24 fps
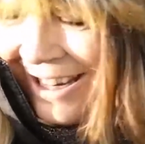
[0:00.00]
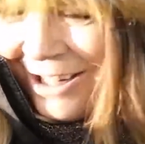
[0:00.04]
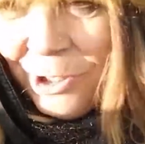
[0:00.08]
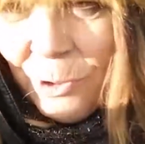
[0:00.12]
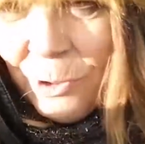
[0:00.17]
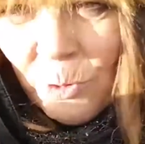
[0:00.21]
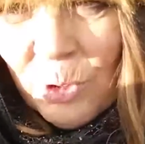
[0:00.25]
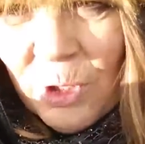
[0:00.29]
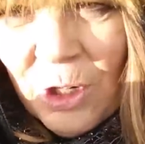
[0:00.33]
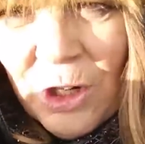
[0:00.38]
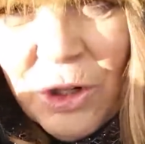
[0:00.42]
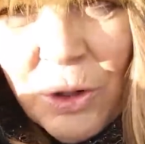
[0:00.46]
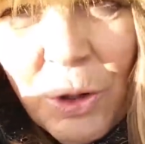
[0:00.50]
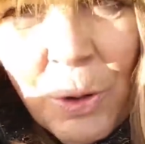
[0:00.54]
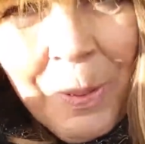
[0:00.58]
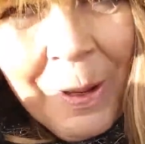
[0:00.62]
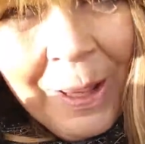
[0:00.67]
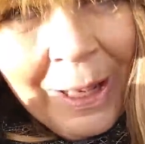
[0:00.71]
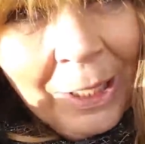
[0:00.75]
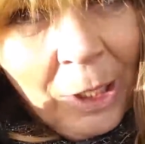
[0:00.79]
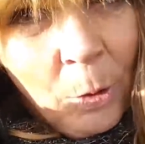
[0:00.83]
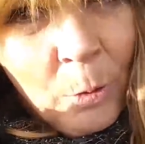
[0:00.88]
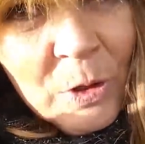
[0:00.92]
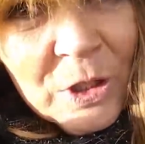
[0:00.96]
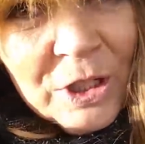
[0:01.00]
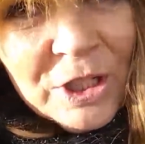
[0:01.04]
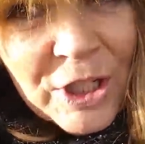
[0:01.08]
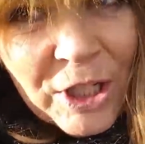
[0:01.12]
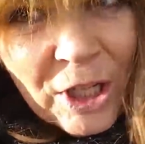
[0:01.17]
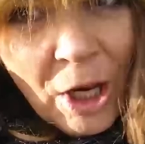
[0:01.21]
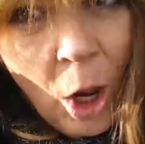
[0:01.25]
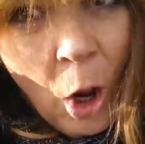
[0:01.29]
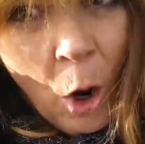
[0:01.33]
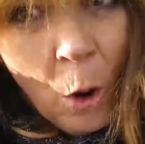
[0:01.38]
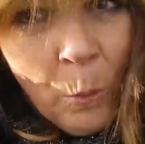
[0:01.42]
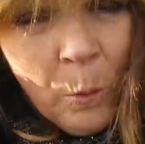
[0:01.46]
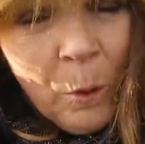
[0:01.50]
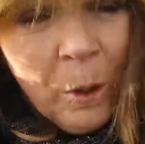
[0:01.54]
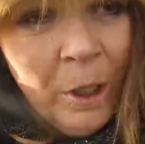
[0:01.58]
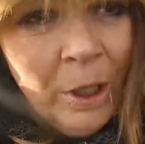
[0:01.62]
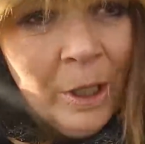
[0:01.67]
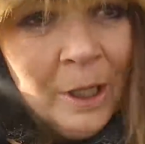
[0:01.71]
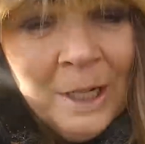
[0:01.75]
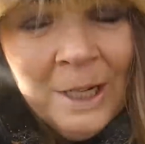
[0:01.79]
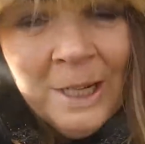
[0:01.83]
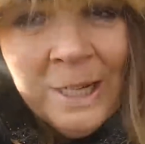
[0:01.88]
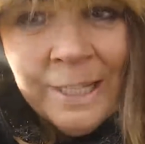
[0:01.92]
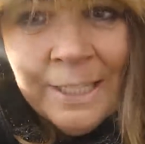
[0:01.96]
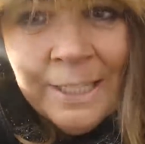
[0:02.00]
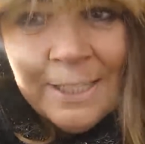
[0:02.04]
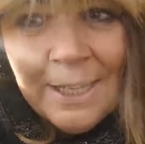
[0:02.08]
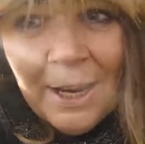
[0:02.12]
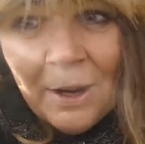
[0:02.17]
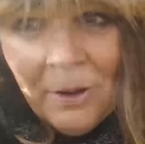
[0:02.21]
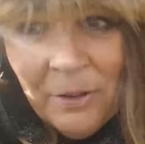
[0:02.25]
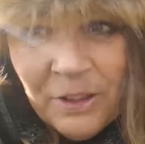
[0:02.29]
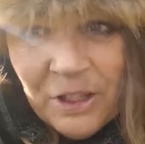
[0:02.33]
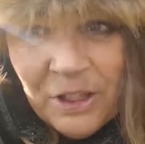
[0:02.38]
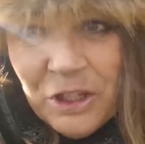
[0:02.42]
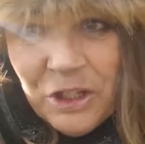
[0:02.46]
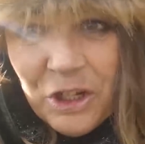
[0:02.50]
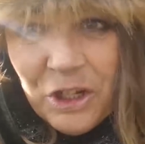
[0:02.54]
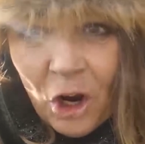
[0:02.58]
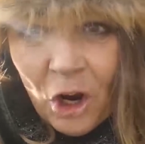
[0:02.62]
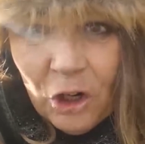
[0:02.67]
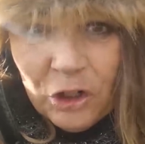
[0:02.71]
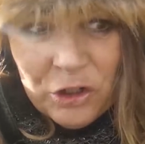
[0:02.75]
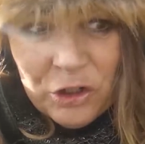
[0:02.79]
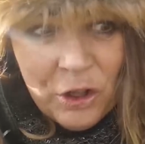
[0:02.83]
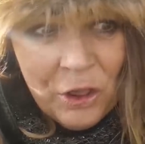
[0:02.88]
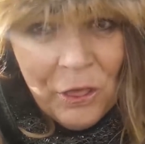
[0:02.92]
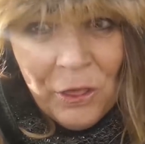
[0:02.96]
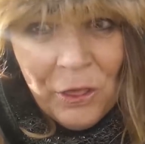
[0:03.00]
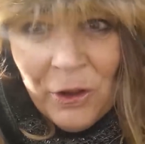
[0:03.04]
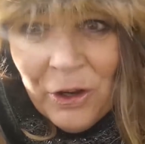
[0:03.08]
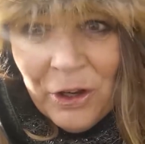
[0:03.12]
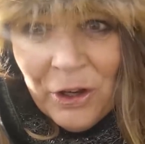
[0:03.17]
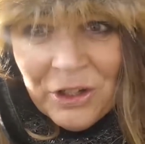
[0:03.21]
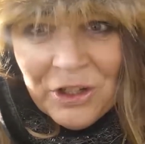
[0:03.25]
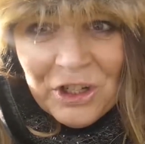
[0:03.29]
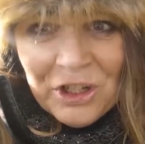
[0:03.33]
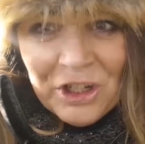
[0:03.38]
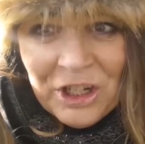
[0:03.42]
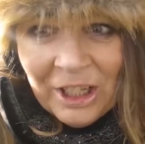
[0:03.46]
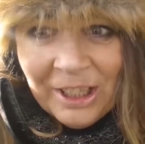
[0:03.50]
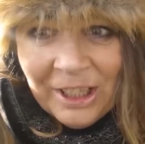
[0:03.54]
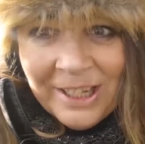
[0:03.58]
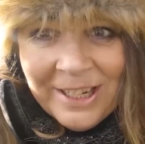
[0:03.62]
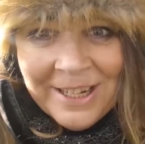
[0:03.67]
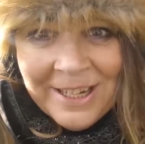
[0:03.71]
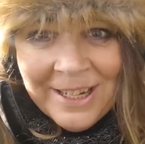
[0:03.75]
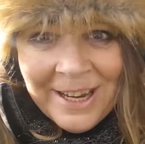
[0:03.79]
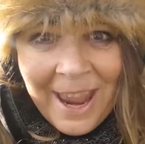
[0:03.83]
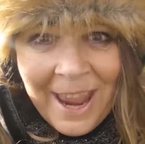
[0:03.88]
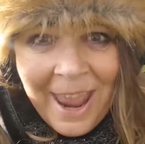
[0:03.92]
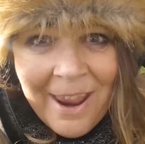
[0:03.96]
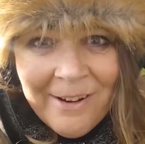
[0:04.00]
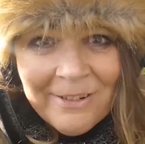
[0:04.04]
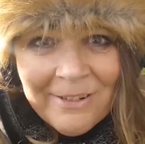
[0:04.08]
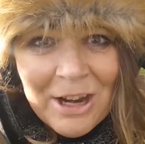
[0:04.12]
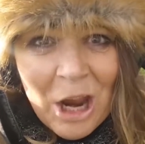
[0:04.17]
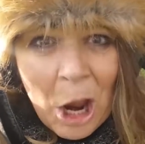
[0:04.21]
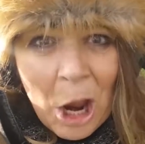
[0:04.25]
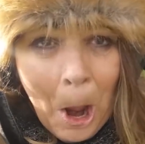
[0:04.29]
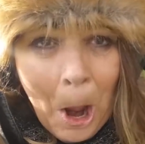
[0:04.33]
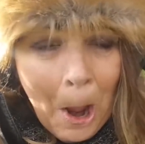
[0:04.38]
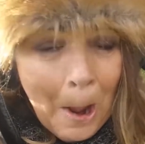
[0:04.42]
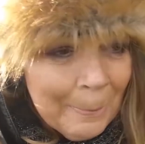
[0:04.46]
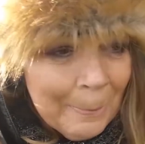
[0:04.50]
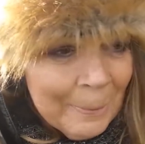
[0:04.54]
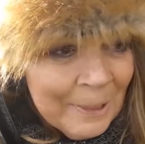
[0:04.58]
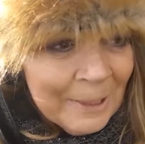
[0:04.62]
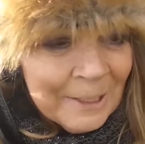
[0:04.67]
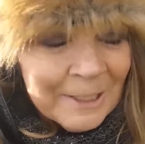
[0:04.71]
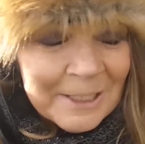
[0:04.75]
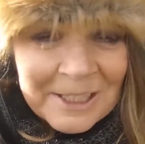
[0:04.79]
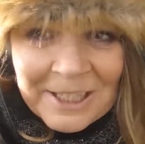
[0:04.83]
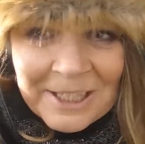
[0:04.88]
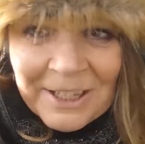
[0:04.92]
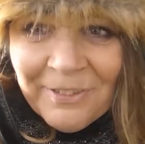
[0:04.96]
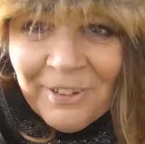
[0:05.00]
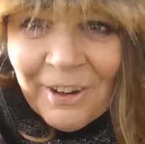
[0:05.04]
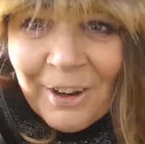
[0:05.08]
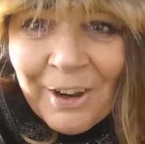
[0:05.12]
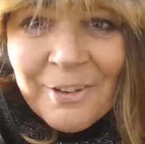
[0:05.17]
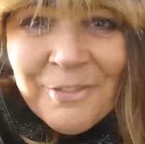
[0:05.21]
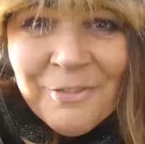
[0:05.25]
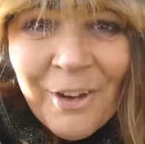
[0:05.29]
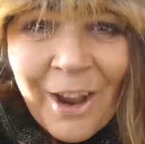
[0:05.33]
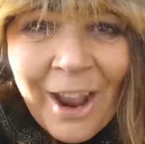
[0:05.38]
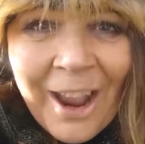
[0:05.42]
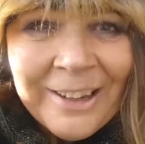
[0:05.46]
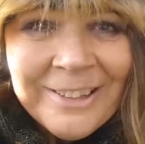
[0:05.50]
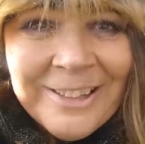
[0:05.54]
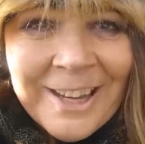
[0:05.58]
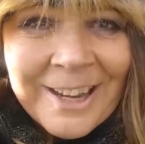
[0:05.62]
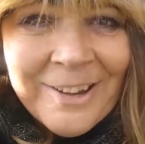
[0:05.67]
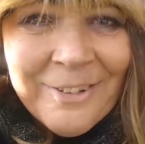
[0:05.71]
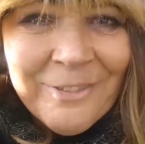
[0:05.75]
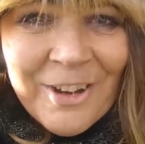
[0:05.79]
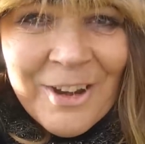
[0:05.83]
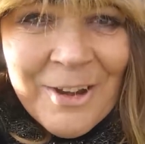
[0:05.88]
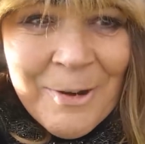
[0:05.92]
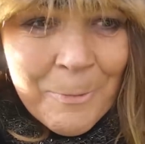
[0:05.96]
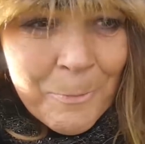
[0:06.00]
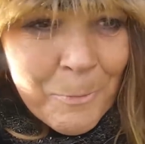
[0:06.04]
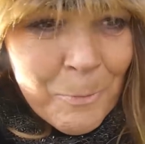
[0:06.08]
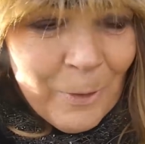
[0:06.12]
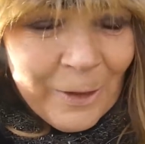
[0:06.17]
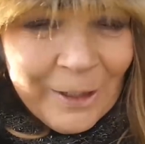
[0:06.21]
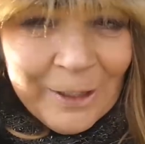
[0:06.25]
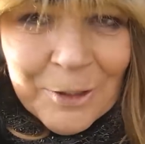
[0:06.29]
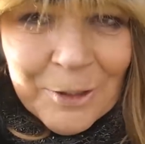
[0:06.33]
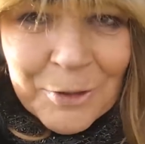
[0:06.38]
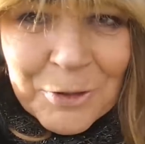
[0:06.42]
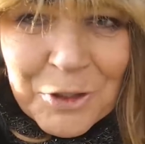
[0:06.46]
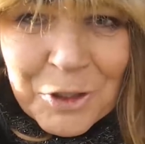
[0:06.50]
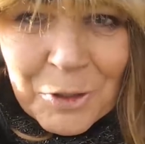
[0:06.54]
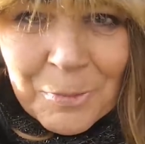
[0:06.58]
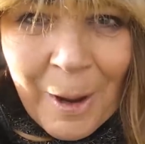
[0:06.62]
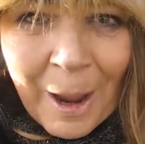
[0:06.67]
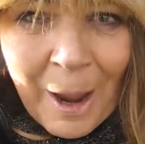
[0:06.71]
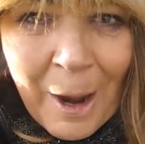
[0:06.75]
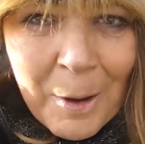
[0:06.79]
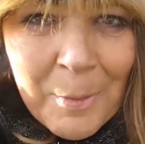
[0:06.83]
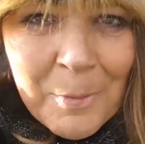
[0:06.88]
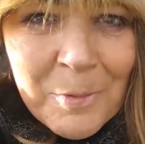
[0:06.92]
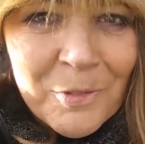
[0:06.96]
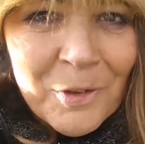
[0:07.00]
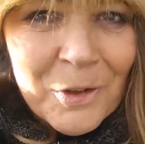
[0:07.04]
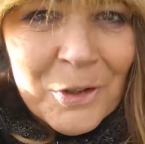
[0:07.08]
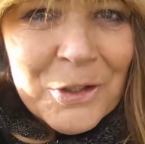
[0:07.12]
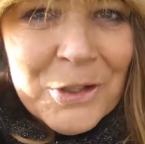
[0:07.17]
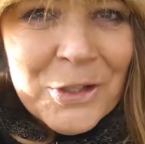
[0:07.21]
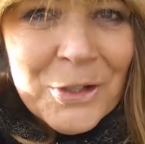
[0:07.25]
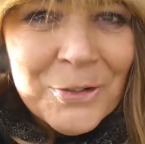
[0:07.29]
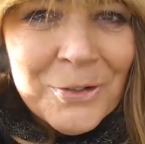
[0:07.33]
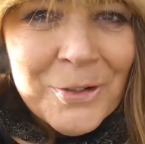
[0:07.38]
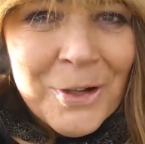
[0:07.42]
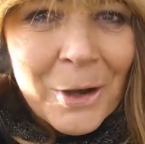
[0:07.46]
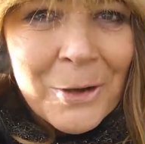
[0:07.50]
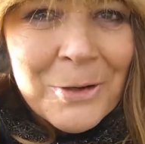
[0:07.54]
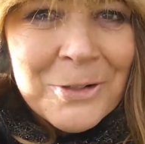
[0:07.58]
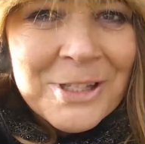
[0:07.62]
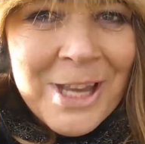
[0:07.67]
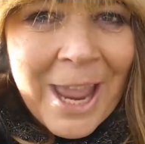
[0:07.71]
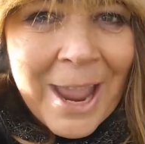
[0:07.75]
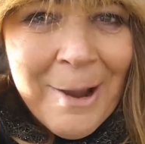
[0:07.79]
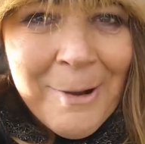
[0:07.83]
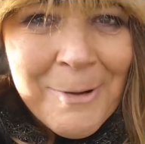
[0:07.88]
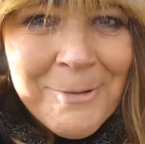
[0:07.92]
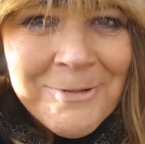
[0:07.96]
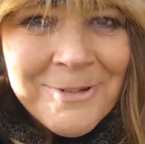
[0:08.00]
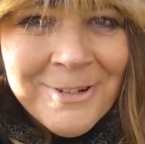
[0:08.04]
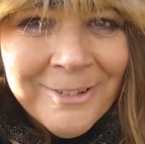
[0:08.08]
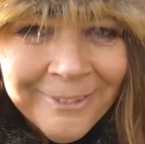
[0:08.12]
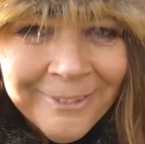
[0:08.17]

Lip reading: So I'm going to do a bit of low and slow down this George III shilling area. See if I can find anything, winkle something out before the sun goes down.